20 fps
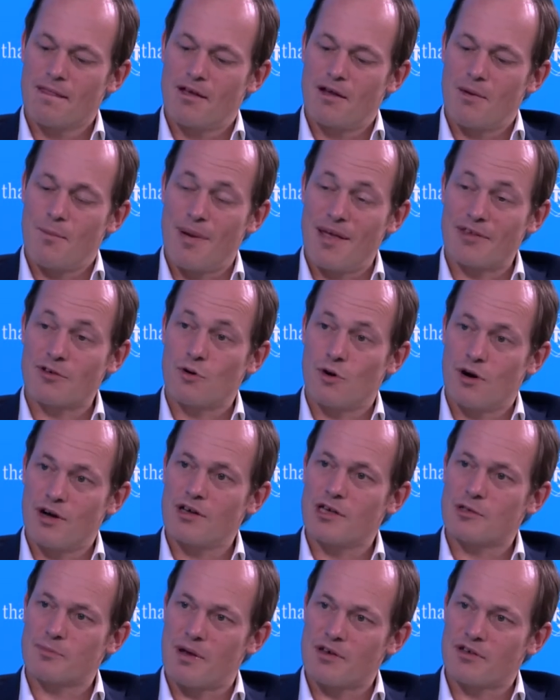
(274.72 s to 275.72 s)
Bitcoin,
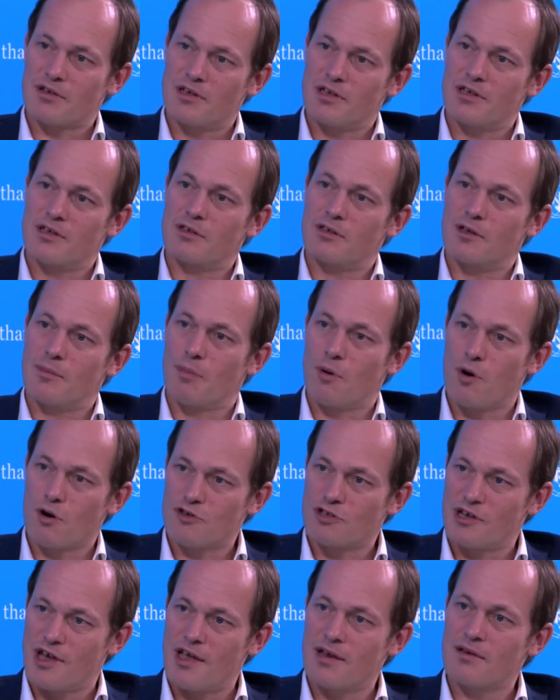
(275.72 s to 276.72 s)
especially the, the
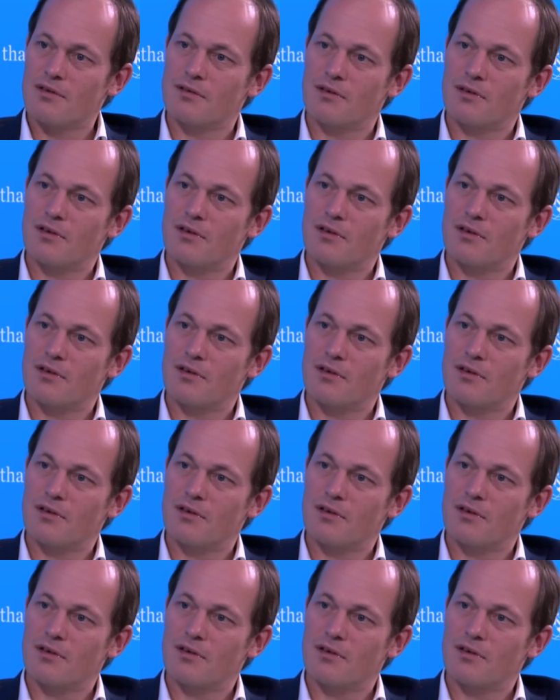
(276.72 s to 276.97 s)
blockchain.